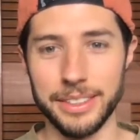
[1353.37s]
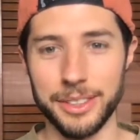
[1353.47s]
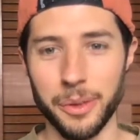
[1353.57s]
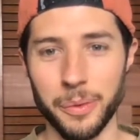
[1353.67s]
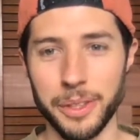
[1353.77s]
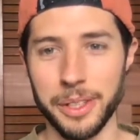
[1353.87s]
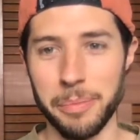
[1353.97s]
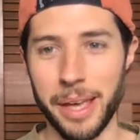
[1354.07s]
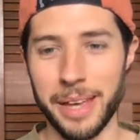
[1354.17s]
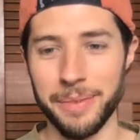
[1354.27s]
don't really
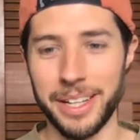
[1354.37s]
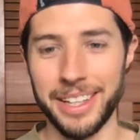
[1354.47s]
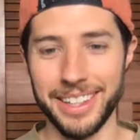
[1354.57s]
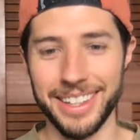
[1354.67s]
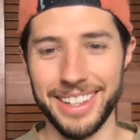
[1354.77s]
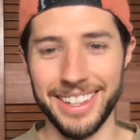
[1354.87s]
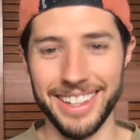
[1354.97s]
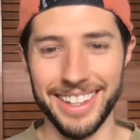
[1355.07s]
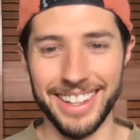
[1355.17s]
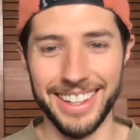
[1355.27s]
pay
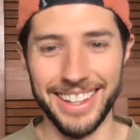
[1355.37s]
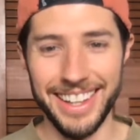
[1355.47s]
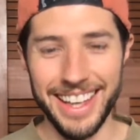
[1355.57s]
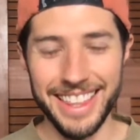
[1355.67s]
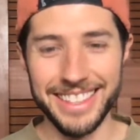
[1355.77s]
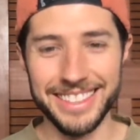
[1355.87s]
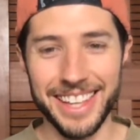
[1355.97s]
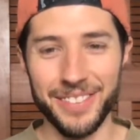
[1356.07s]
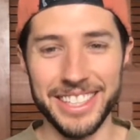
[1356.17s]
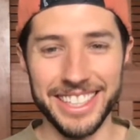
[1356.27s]
the
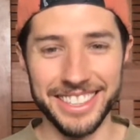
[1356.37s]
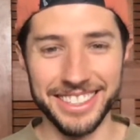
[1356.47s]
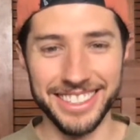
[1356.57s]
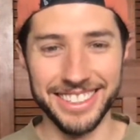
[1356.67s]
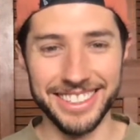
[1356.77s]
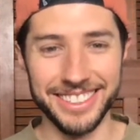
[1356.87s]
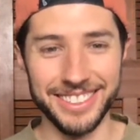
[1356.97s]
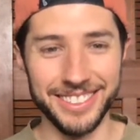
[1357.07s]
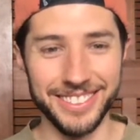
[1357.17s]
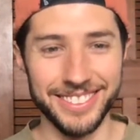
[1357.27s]
same attention
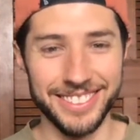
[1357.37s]
to,